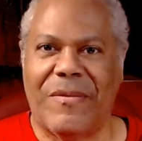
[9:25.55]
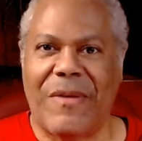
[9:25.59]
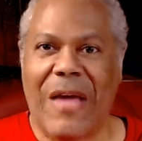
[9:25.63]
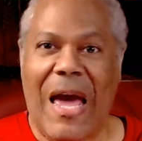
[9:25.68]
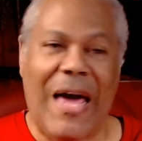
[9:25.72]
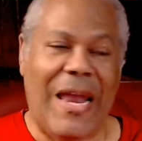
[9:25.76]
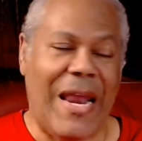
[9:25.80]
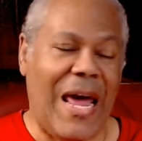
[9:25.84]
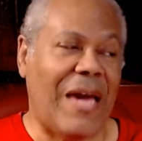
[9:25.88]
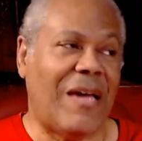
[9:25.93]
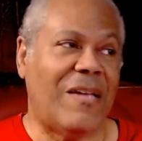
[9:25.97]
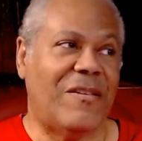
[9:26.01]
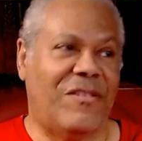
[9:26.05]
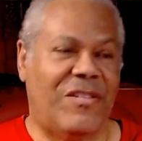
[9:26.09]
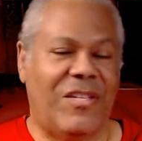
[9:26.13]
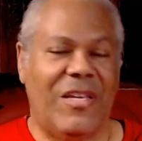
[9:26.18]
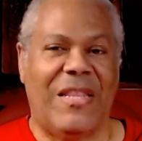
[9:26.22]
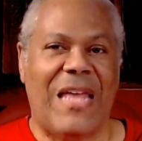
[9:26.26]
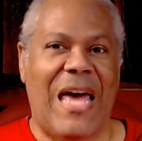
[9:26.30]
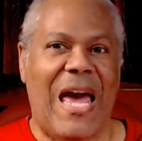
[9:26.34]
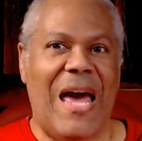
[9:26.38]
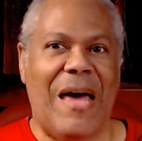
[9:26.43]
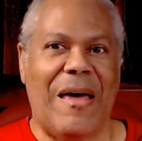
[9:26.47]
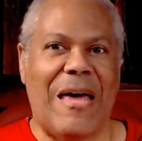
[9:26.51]
And I could see
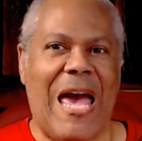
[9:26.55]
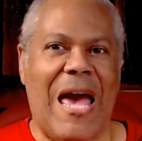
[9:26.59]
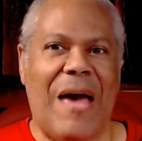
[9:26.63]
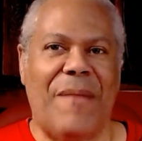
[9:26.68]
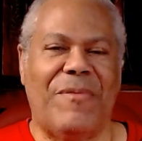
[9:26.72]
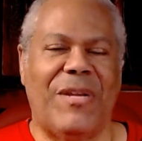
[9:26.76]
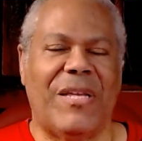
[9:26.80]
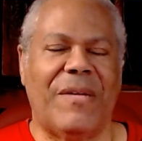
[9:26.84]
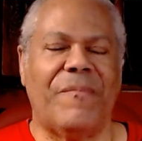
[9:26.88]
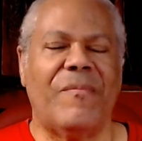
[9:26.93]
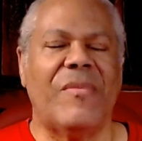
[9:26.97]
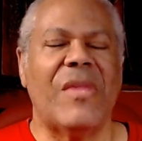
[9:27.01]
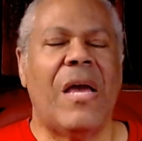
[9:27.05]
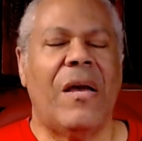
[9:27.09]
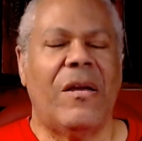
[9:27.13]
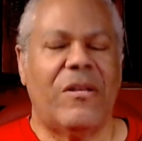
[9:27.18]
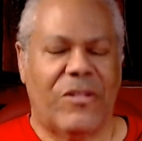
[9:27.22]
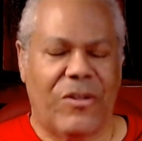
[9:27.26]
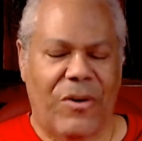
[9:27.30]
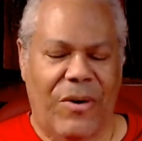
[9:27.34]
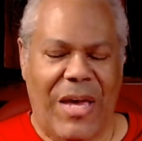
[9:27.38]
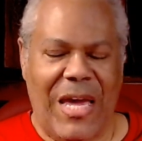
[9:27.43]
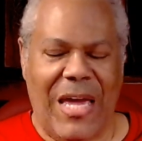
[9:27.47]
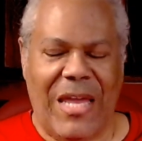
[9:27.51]
that happening.
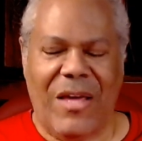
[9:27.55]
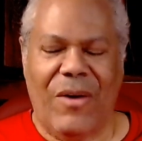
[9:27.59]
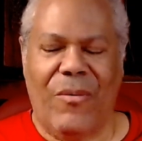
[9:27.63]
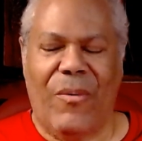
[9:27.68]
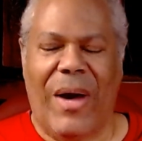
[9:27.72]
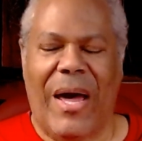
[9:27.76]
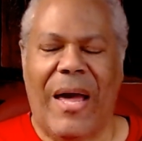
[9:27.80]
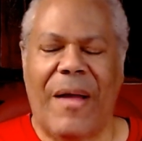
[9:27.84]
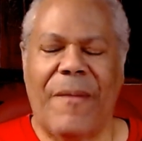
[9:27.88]
So anyway,